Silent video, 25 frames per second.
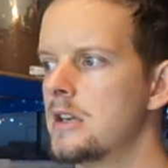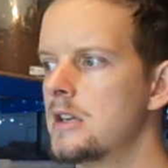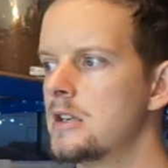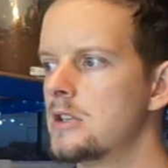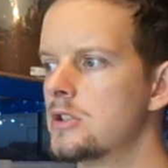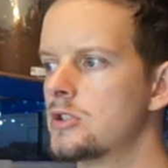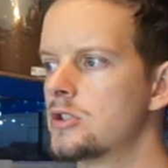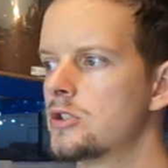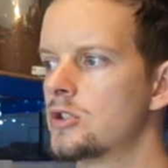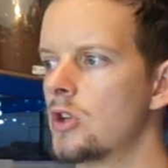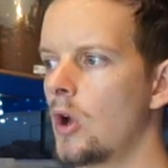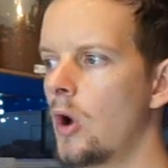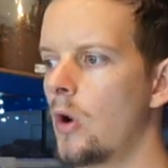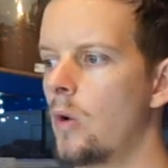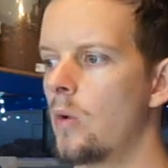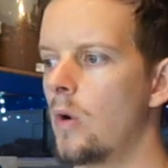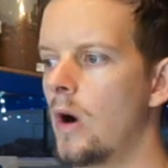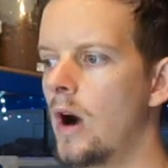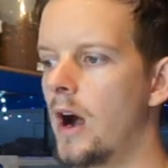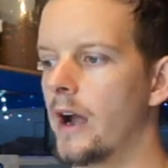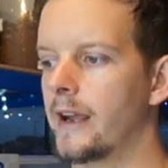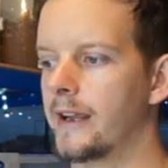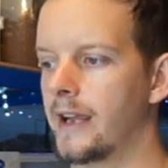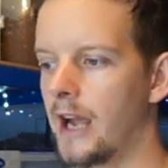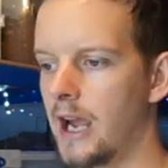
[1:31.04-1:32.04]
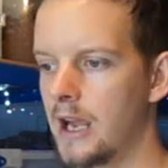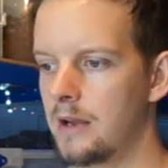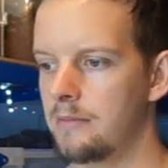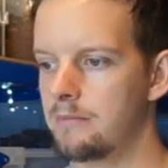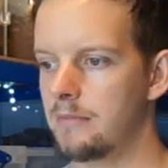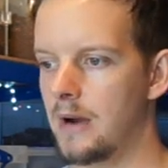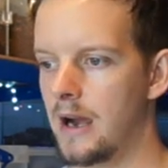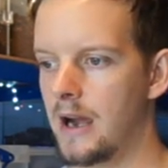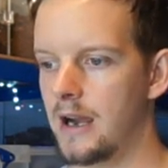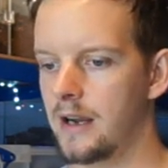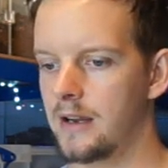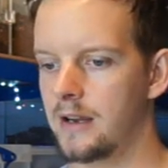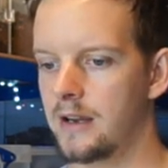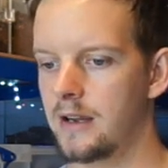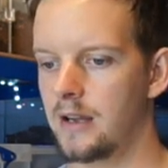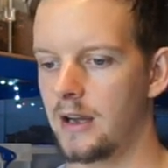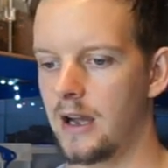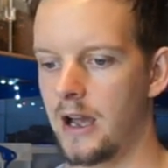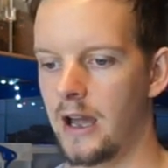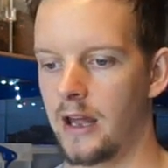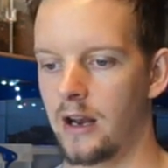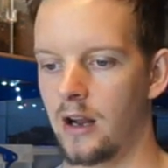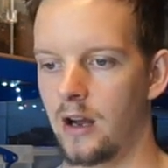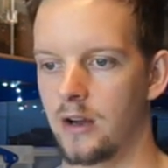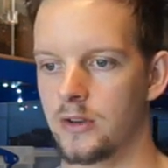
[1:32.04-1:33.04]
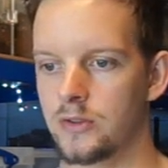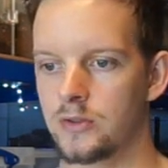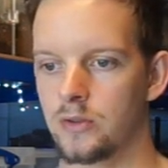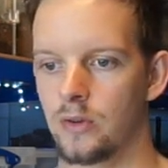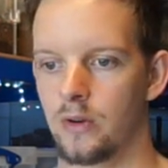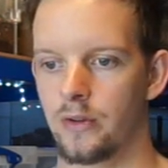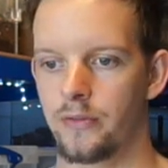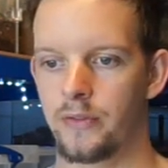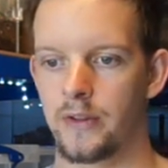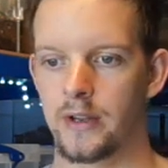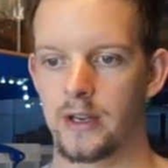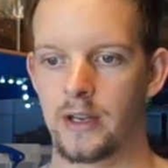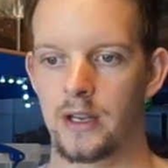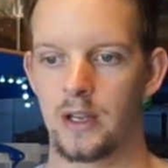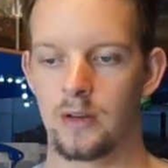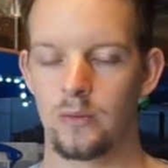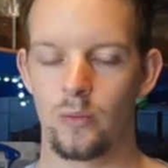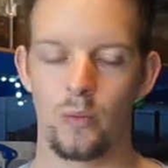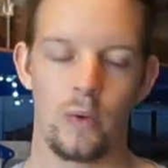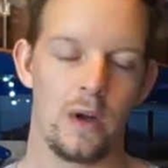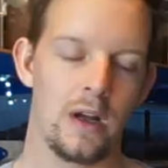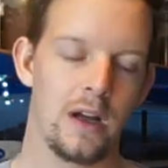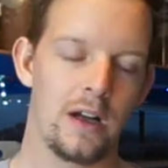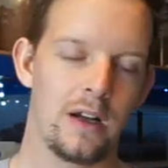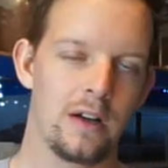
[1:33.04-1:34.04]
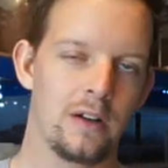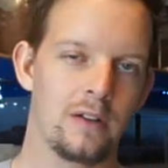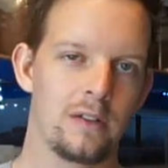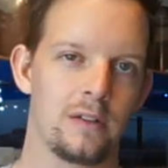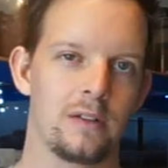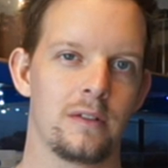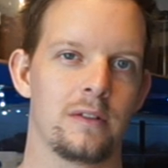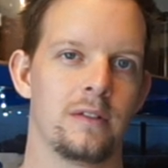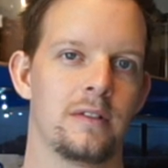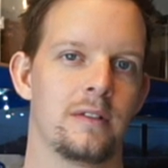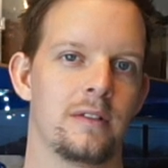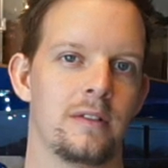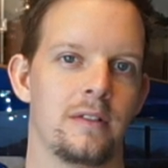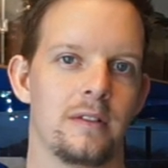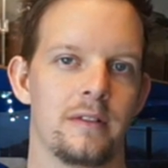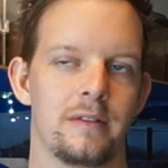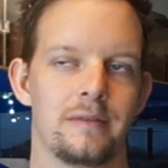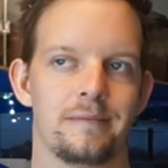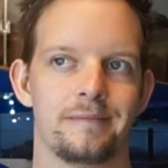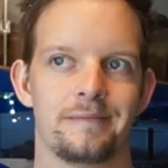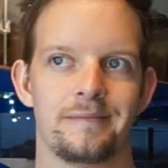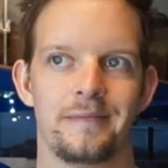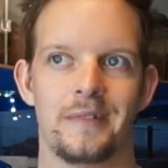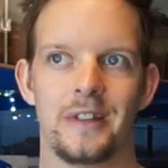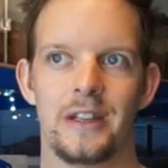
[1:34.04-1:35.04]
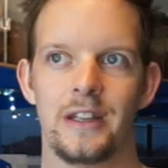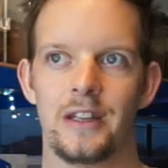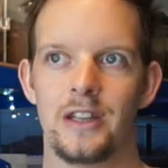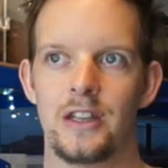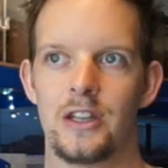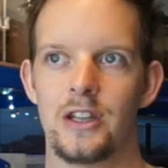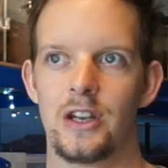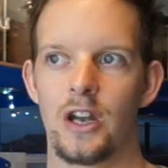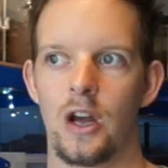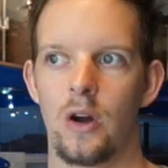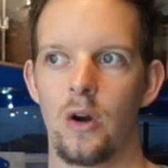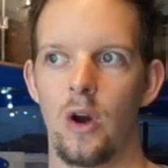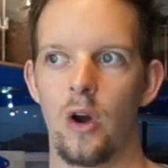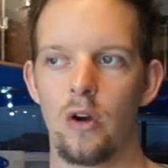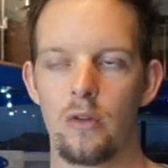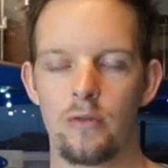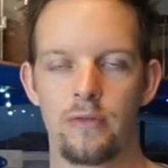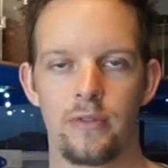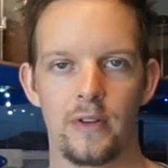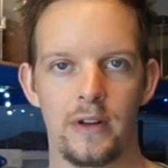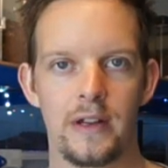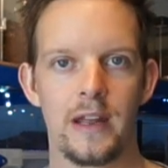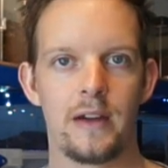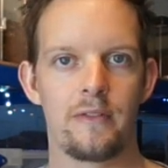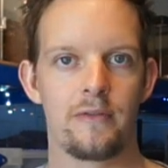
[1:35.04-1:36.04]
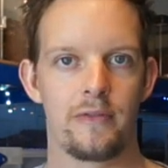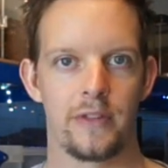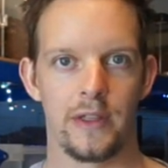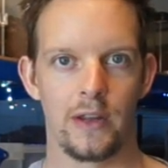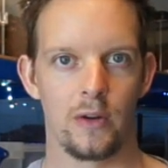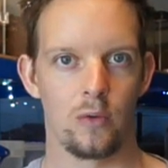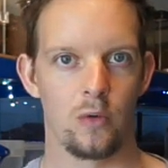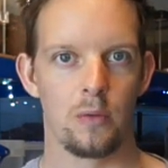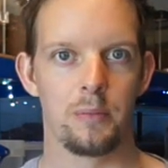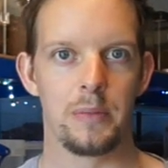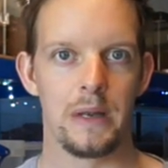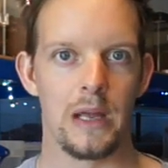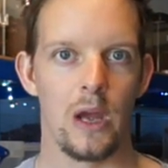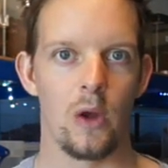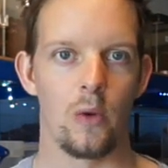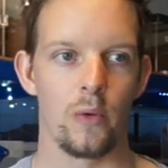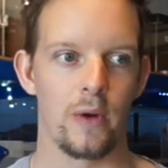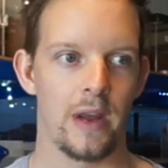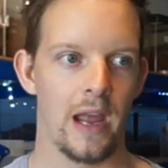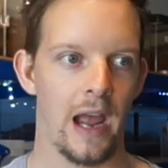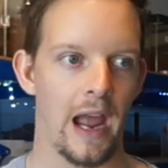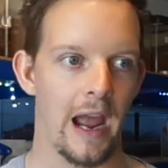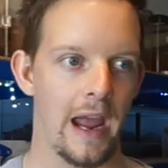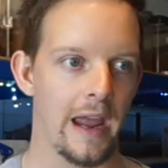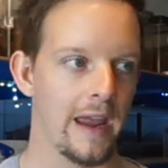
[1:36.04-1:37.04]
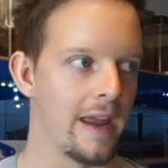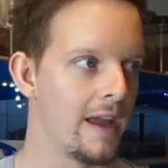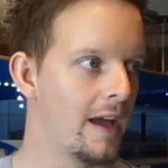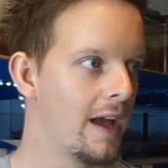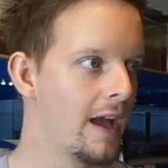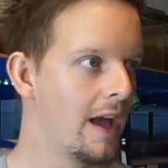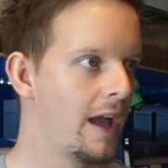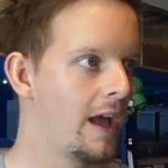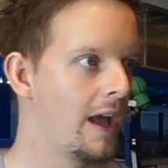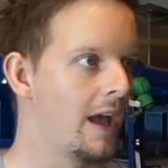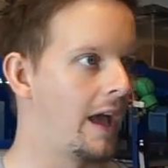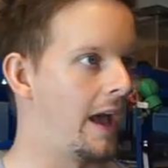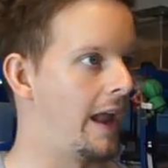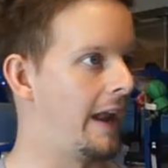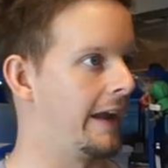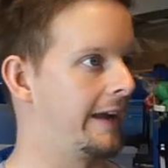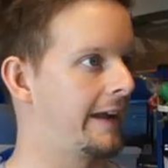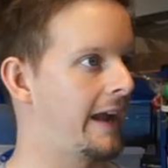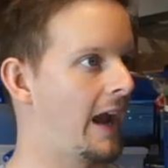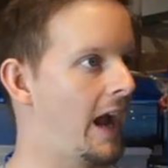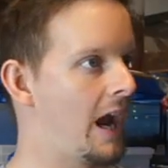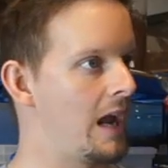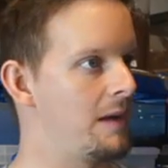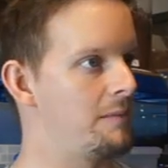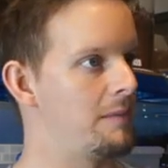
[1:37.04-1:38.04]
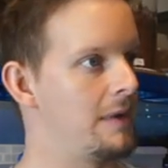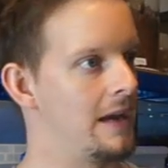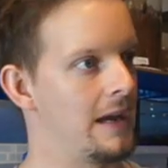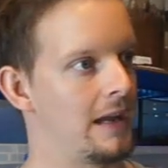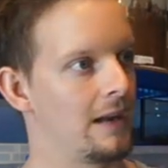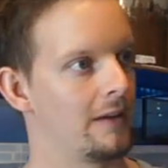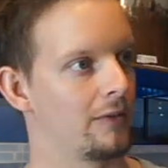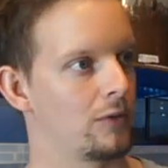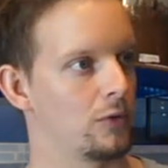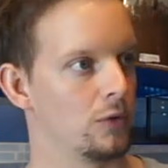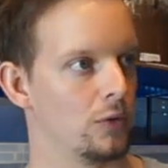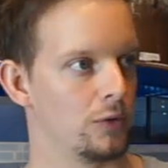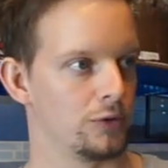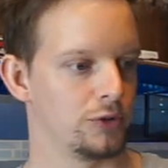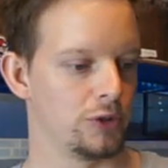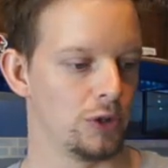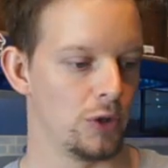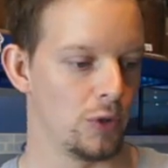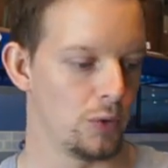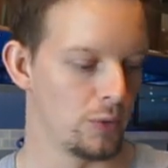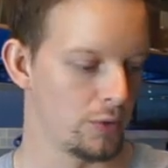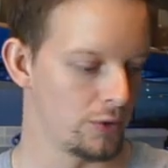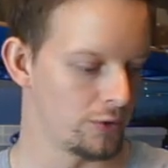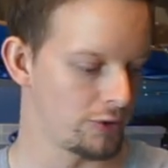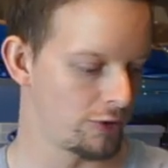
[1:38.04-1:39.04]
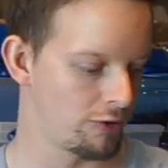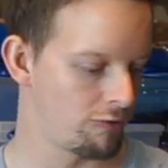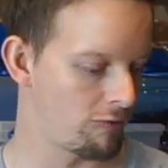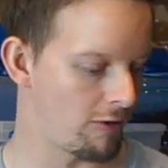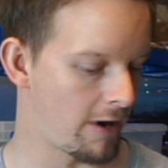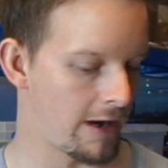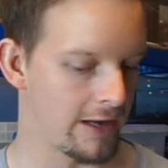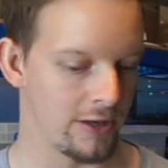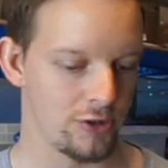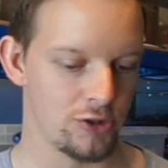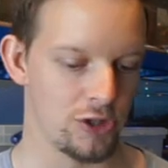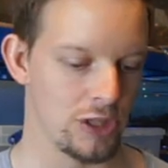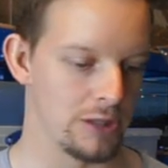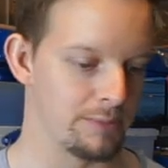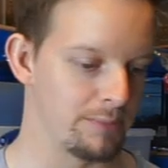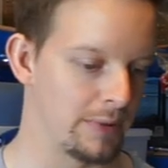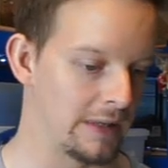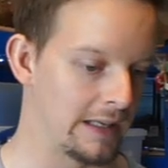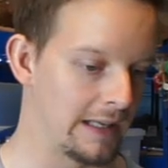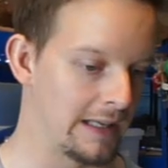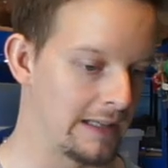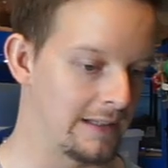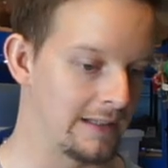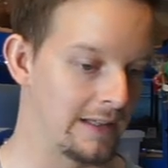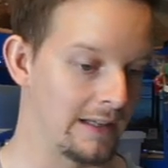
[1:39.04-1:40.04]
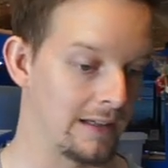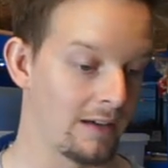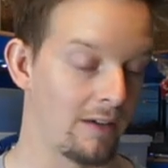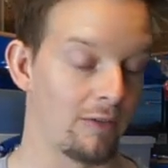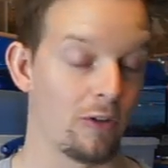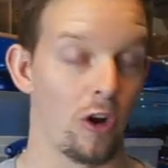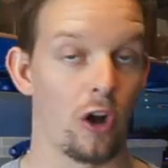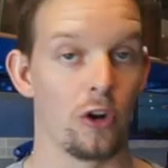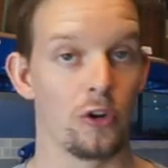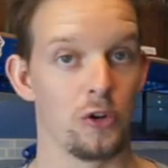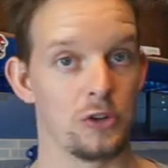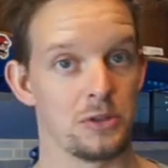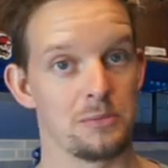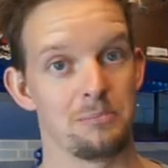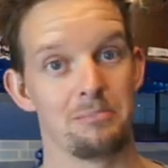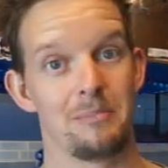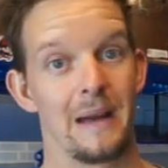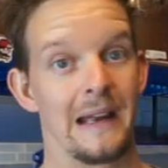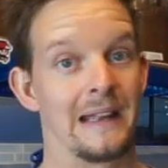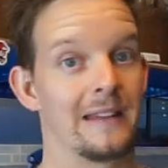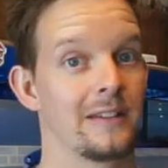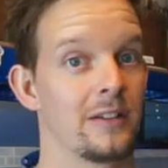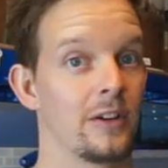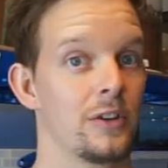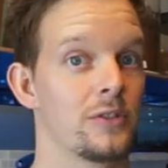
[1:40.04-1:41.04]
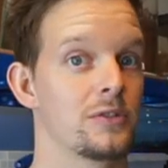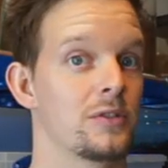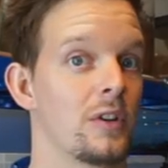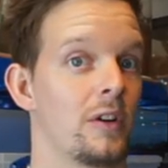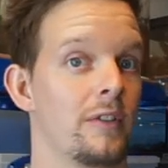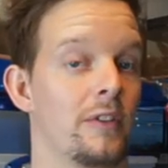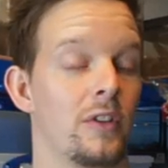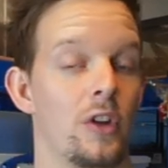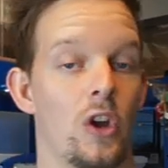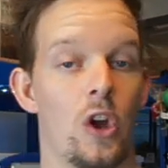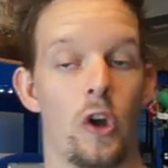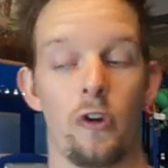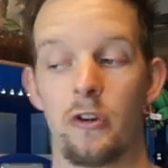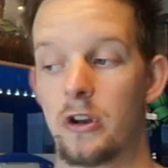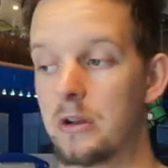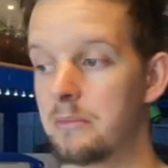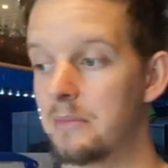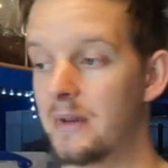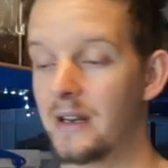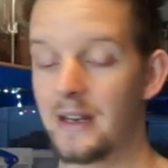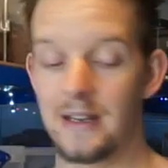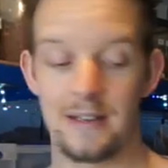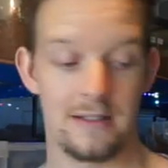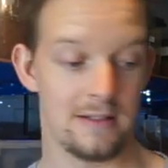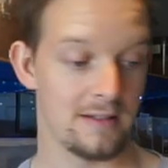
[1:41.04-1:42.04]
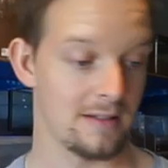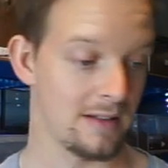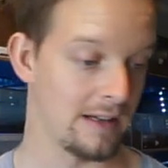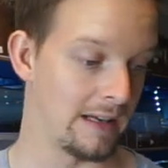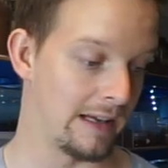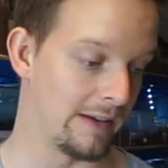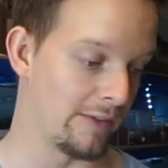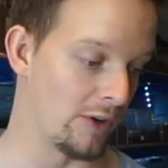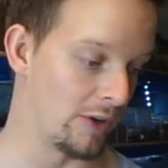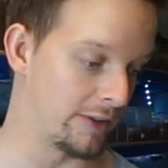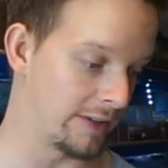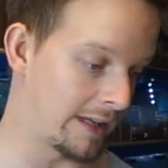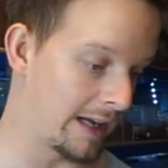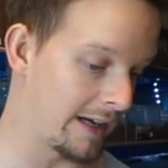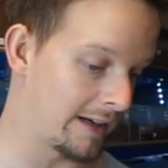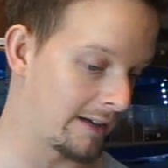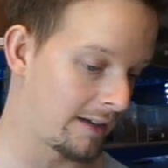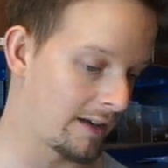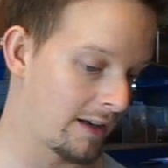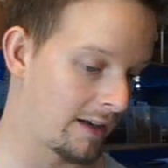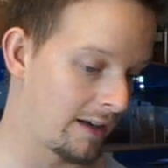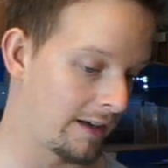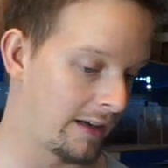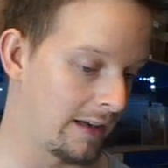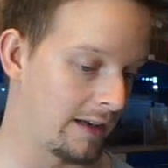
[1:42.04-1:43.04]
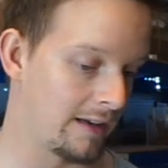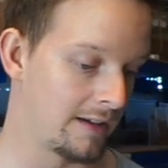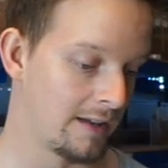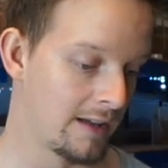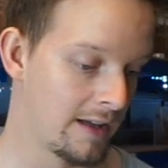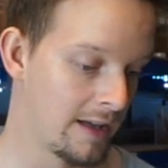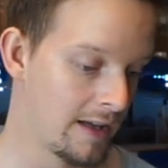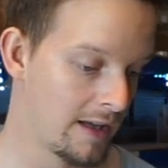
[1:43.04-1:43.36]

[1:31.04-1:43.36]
So I came back and I was sort of thinking, well, you know, hopefully everything will be okay. And I came in, of course, Yuna's great, she's been eating. I've got to do some maintenance on her in a minute, give her a tank a clean,